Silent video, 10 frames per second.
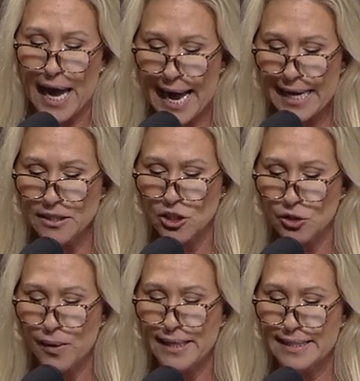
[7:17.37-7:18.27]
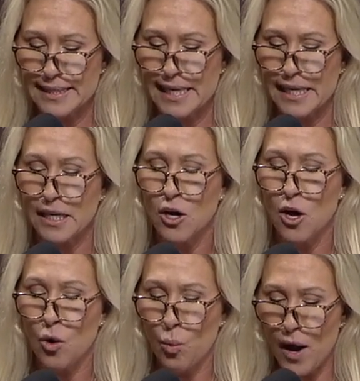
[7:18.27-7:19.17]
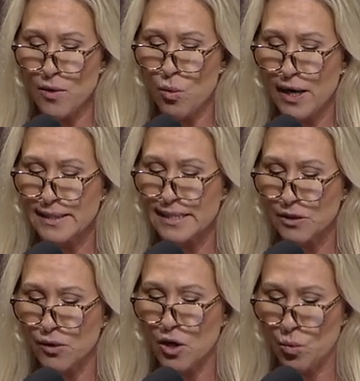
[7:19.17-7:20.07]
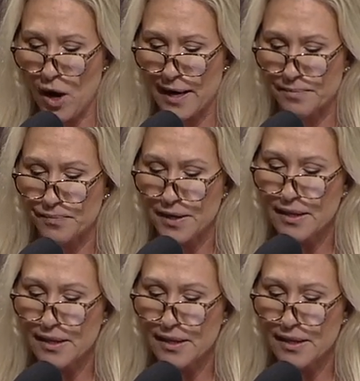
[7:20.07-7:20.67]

8 U.S.C. 1101.